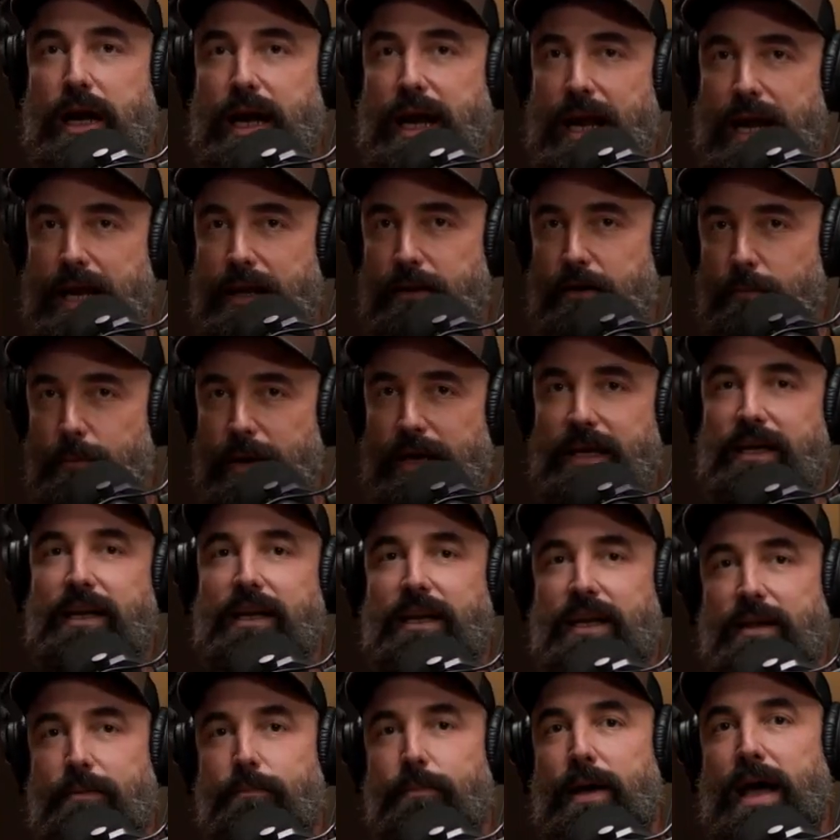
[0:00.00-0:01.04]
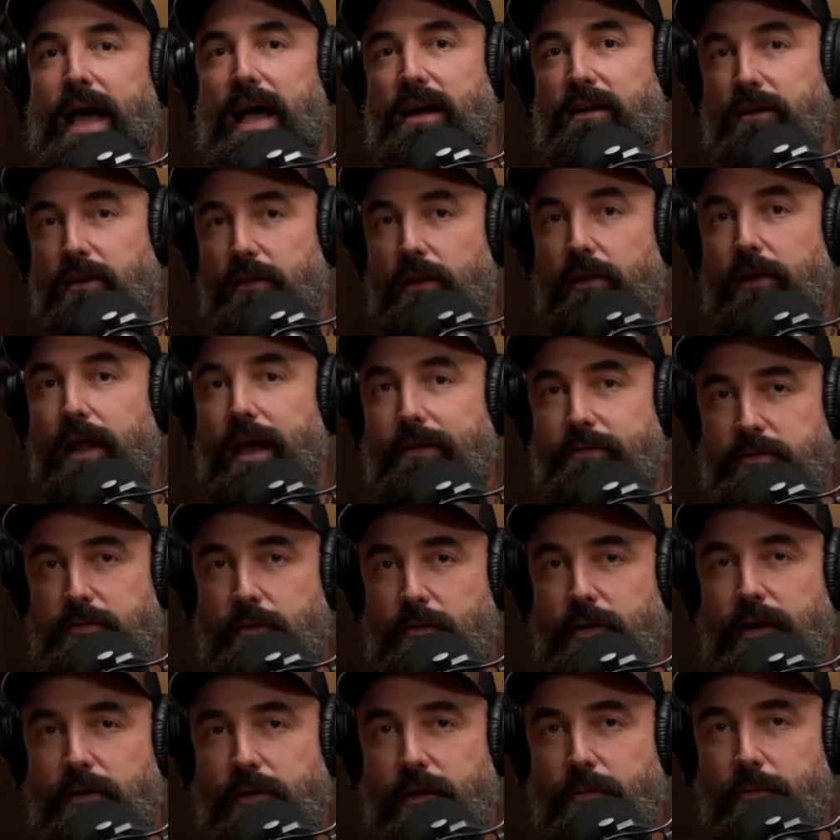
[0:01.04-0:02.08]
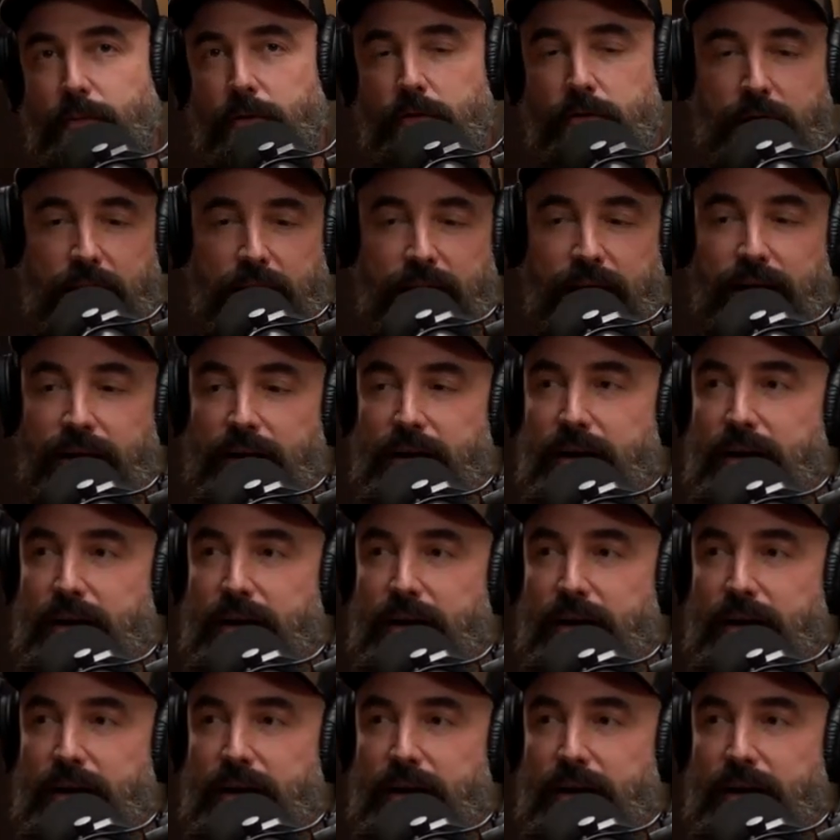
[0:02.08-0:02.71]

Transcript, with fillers: and they're making an impact on the lives around them. Okay.